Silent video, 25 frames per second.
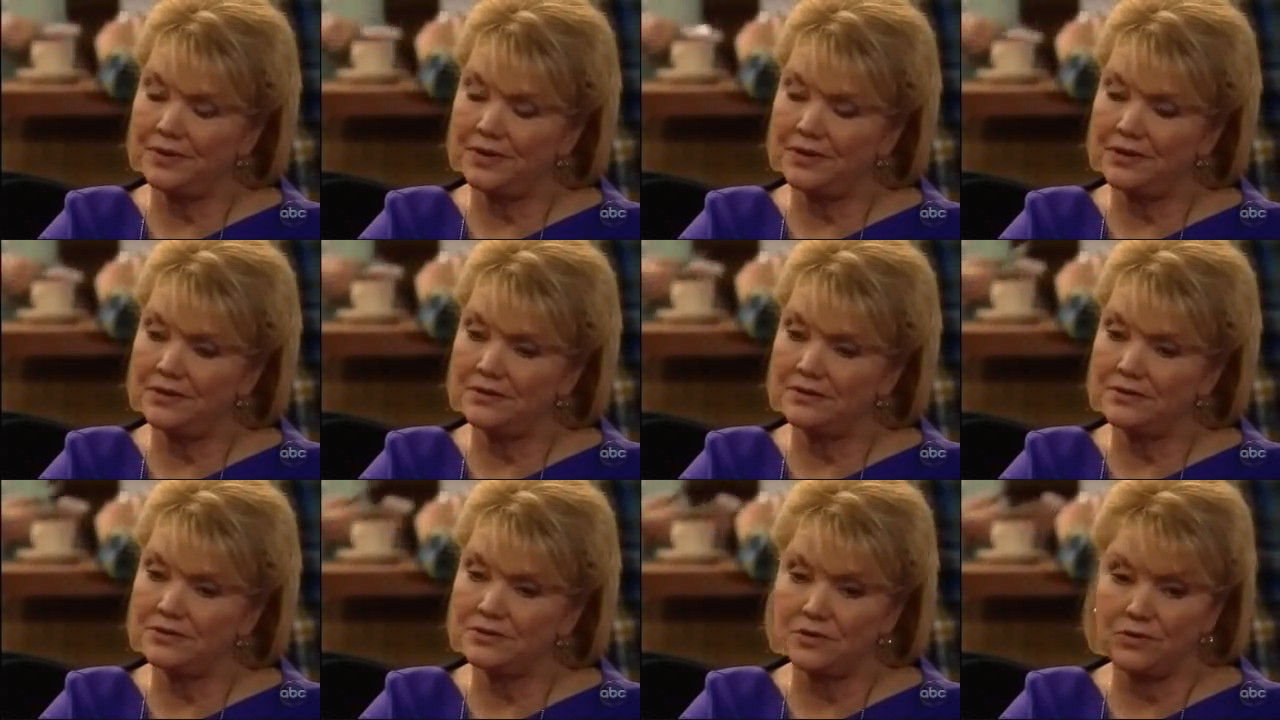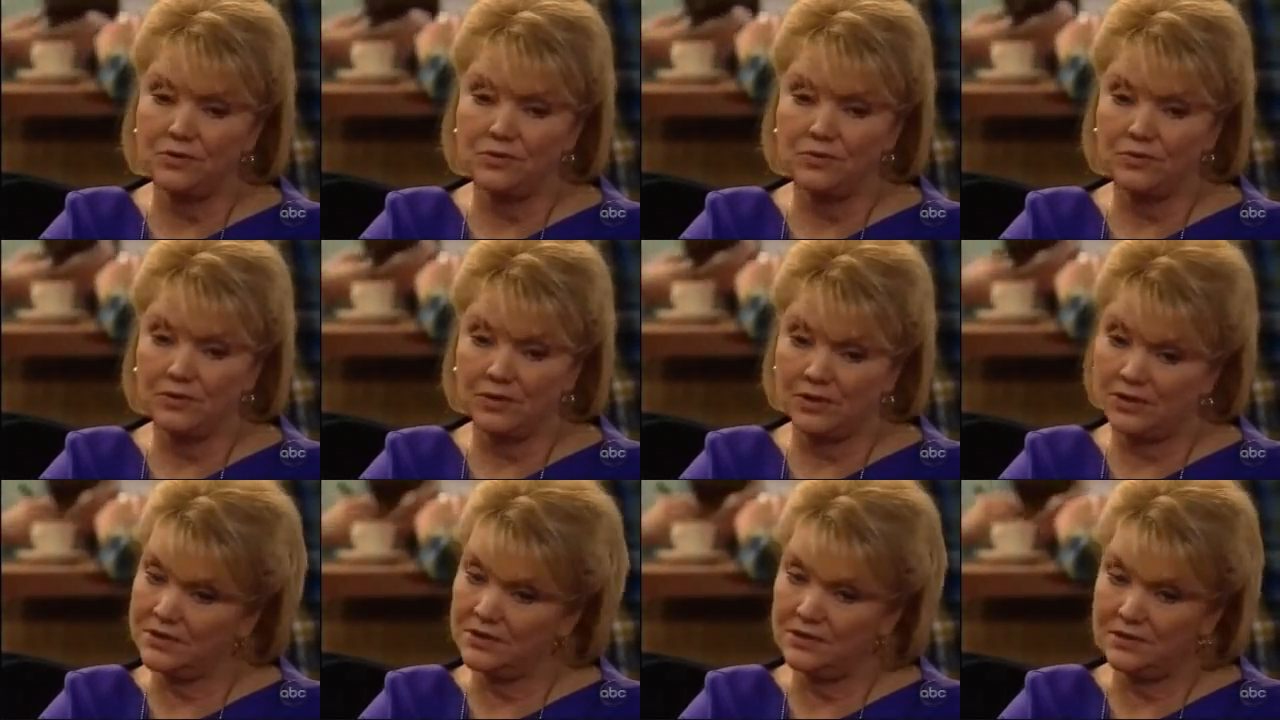And so
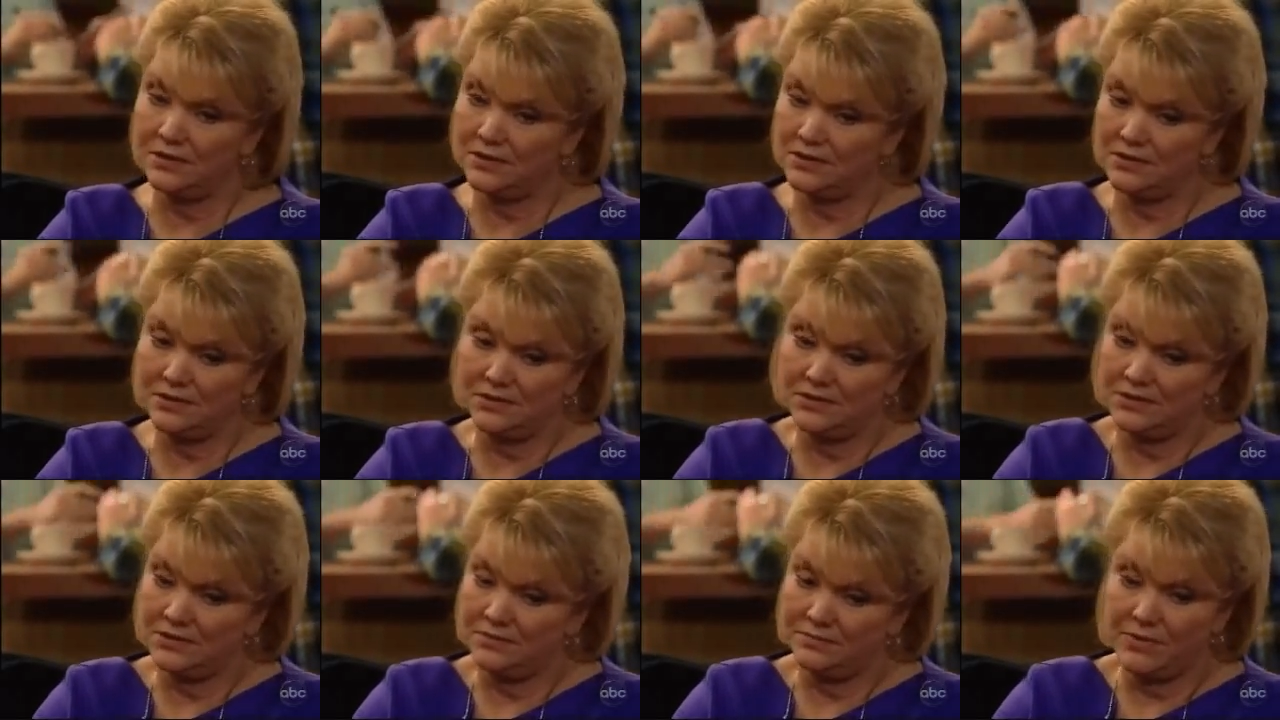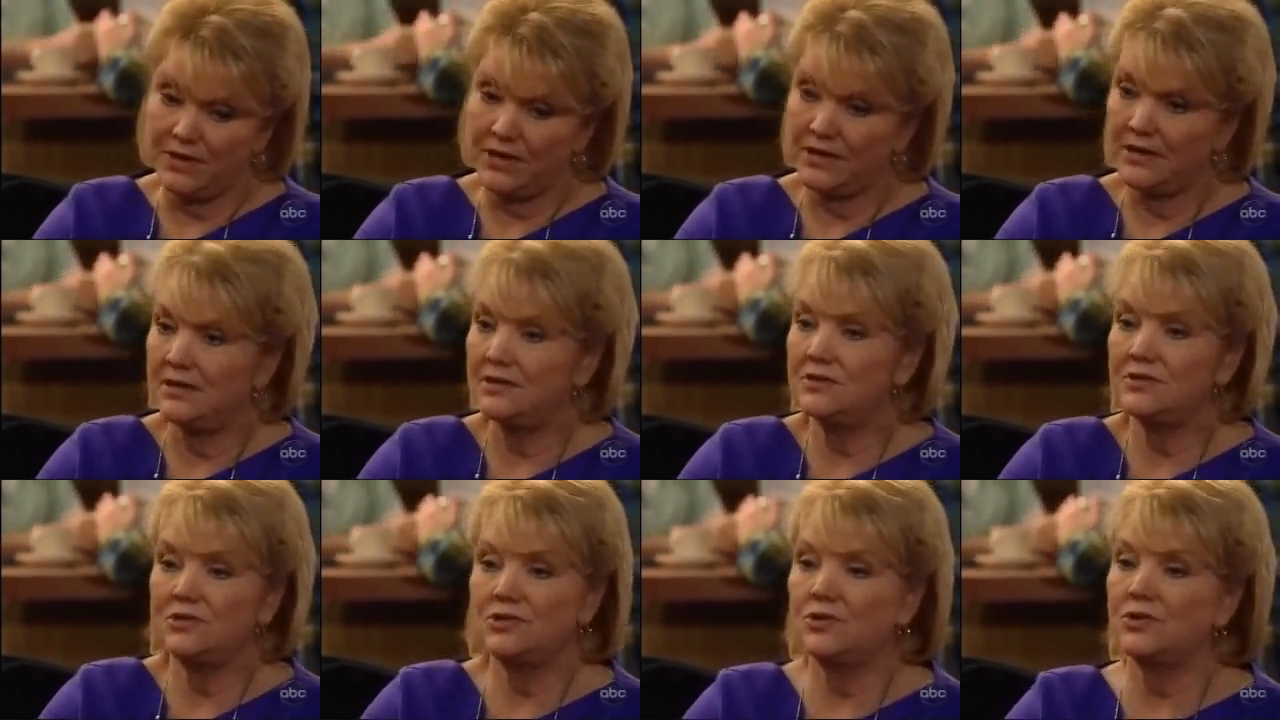Clint has
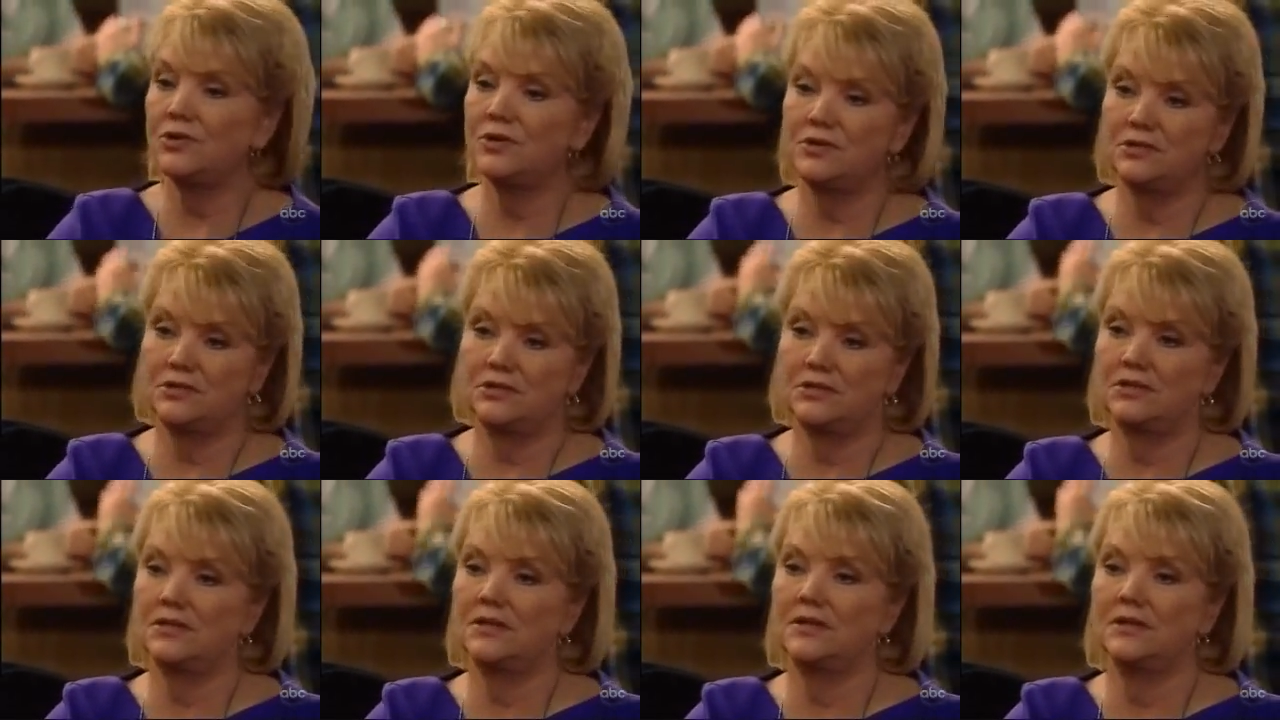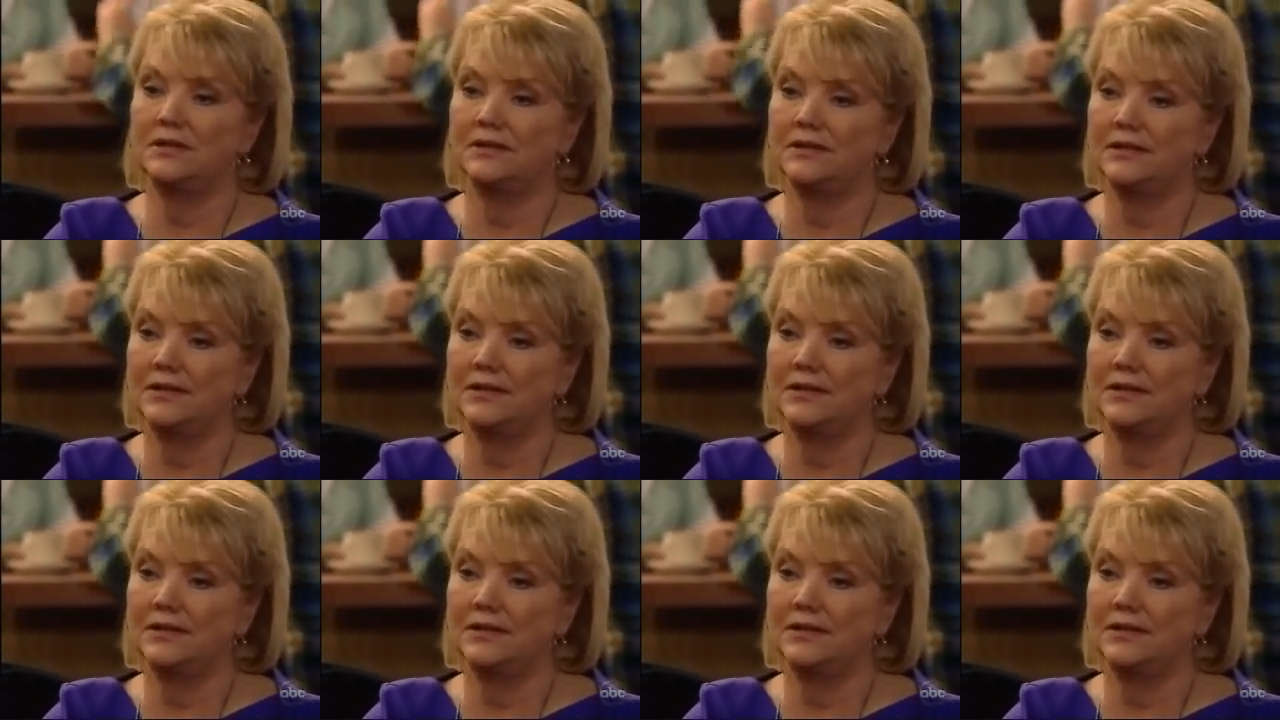made his choice.